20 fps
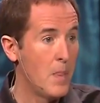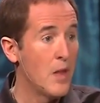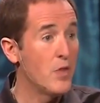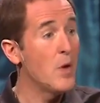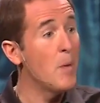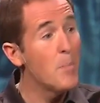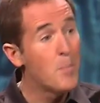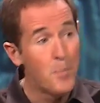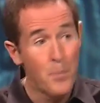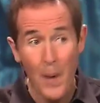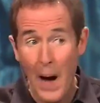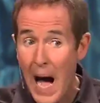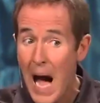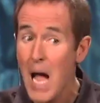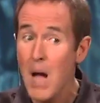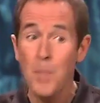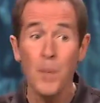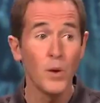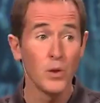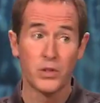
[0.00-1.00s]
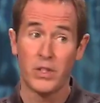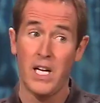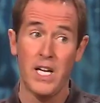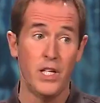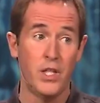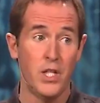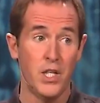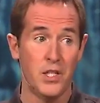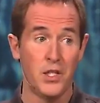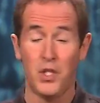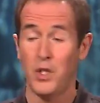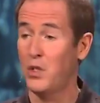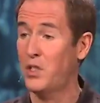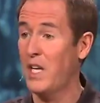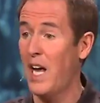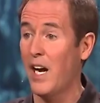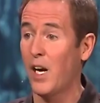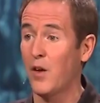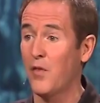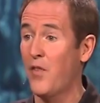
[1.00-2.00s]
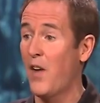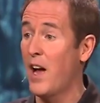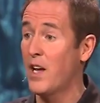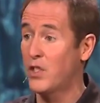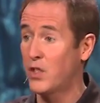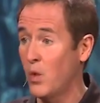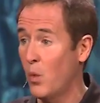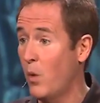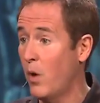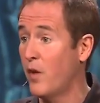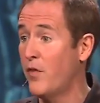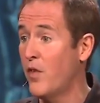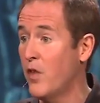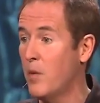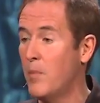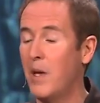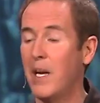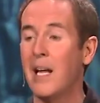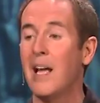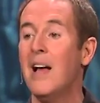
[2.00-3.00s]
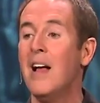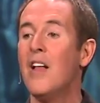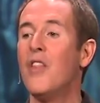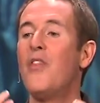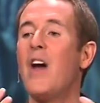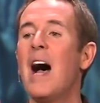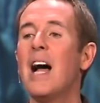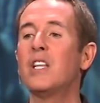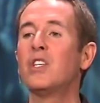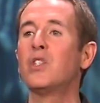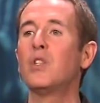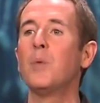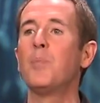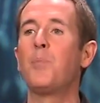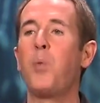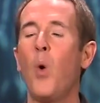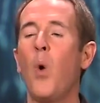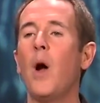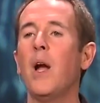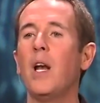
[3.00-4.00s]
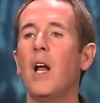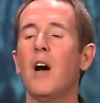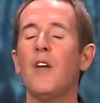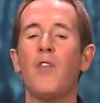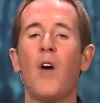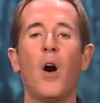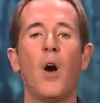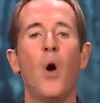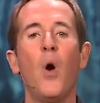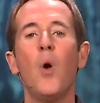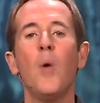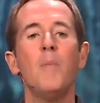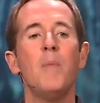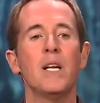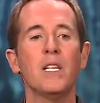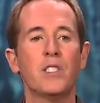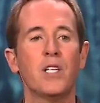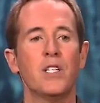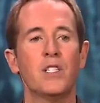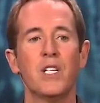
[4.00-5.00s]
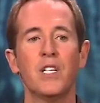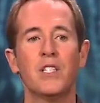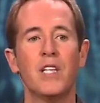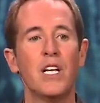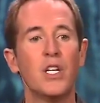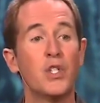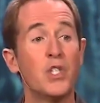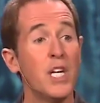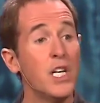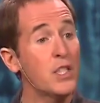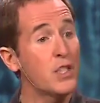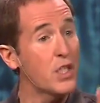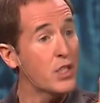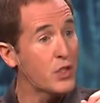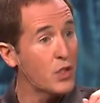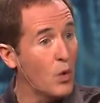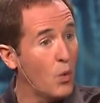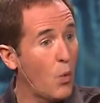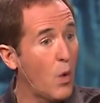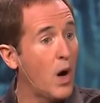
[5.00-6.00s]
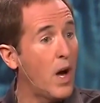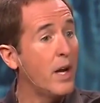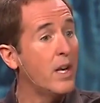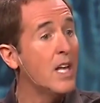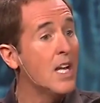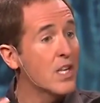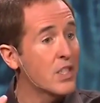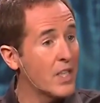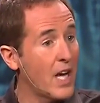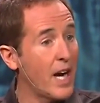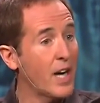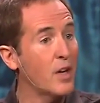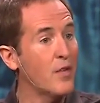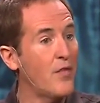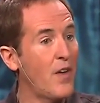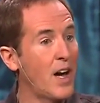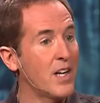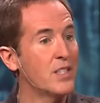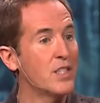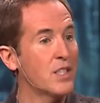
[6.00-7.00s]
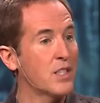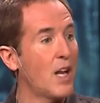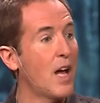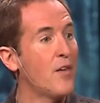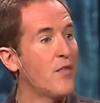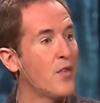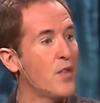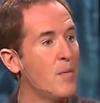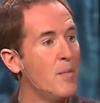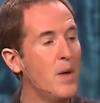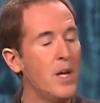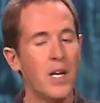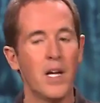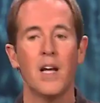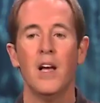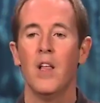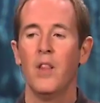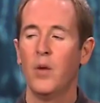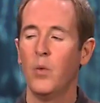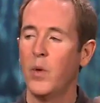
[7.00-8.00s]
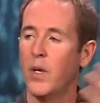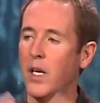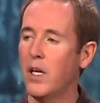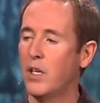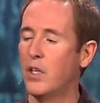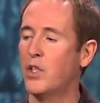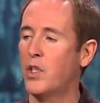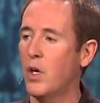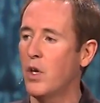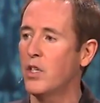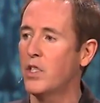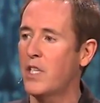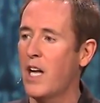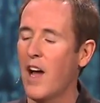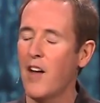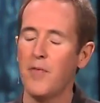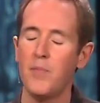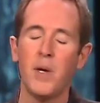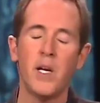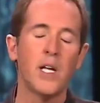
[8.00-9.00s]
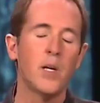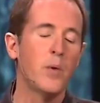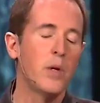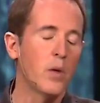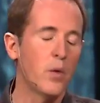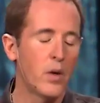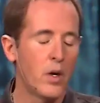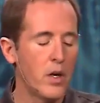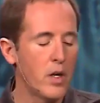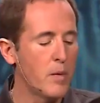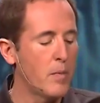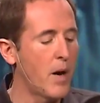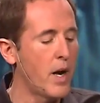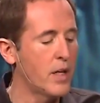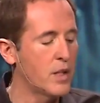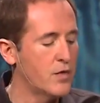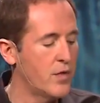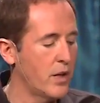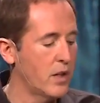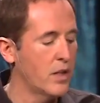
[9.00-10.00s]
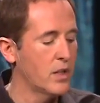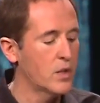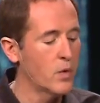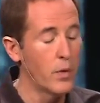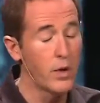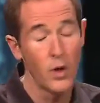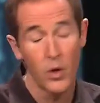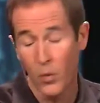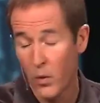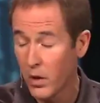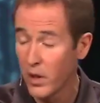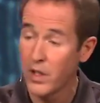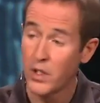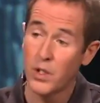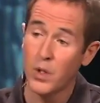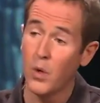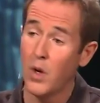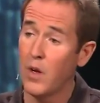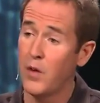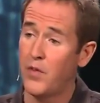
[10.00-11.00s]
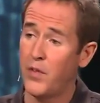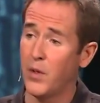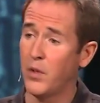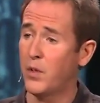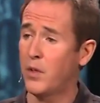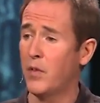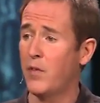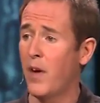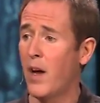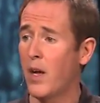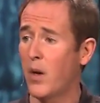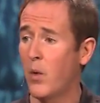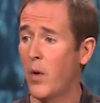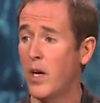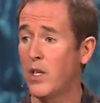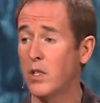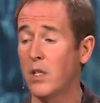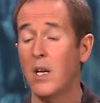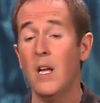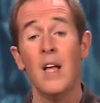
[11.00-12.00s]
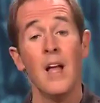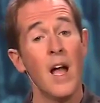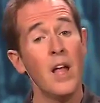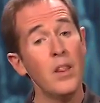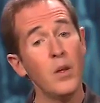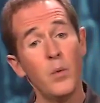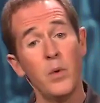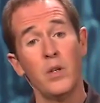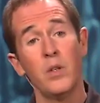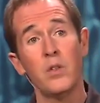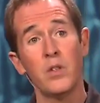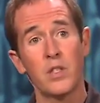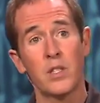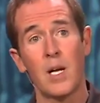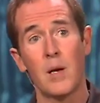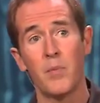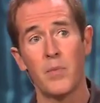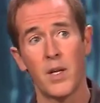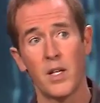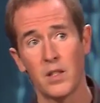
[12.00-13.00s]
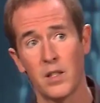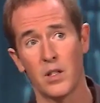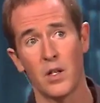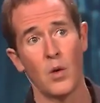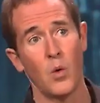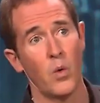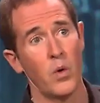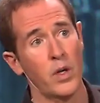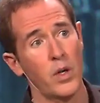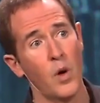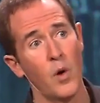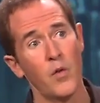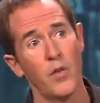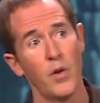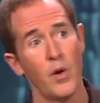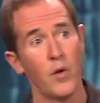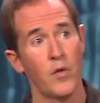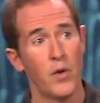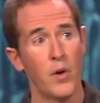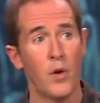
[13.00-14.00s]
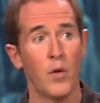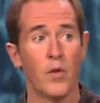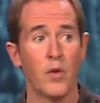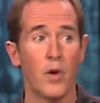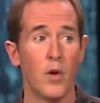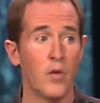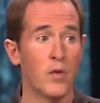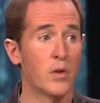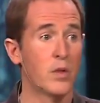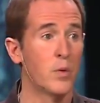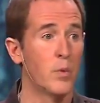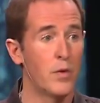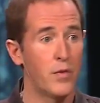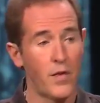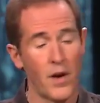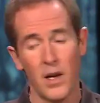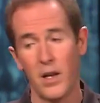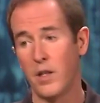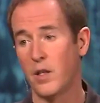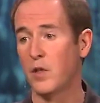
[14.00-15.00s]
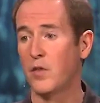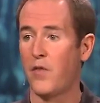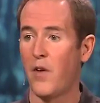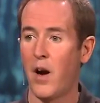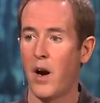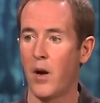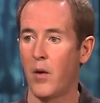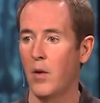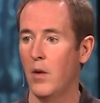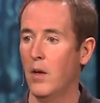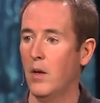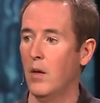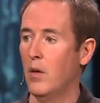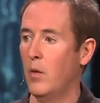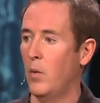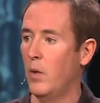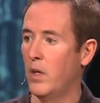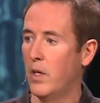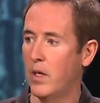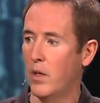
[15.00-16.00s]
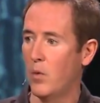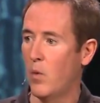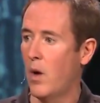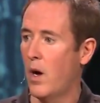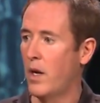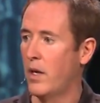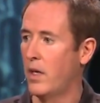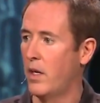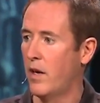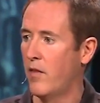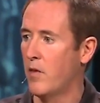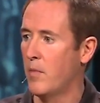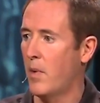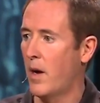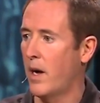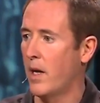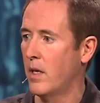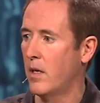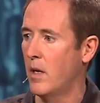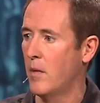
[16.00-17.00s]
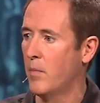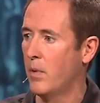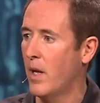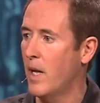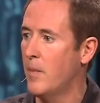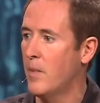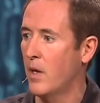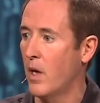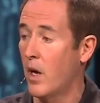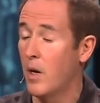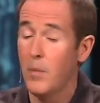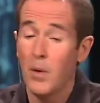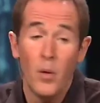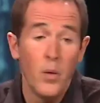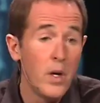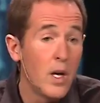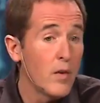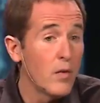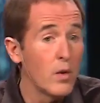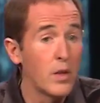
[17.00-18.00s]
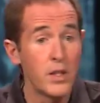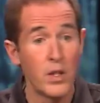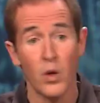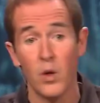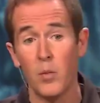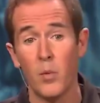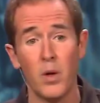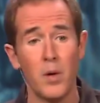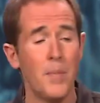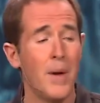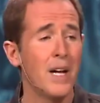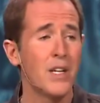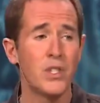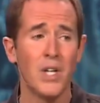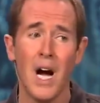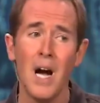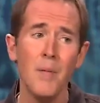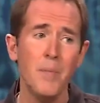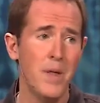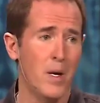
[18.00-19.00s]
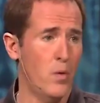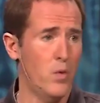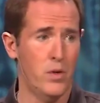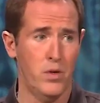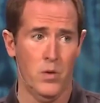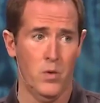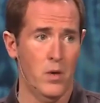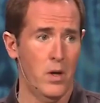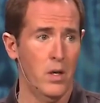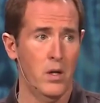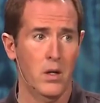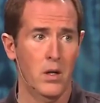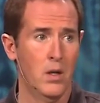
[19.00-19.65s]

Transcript: The Bible teaches you sacrifice the one for the many. That's the point of our whole message, is that Jesus, the one, sacrificed his life for the many. Then we get in a church staff meeting, we don't hurt anybody's feelings, so we don't really do unfiltered evaluation, and then we do the same things that don't work over and over and over and over until we finally just fire Willie and Wanda and everybody and blame it on them, but we never really told them what a bad job they were doing.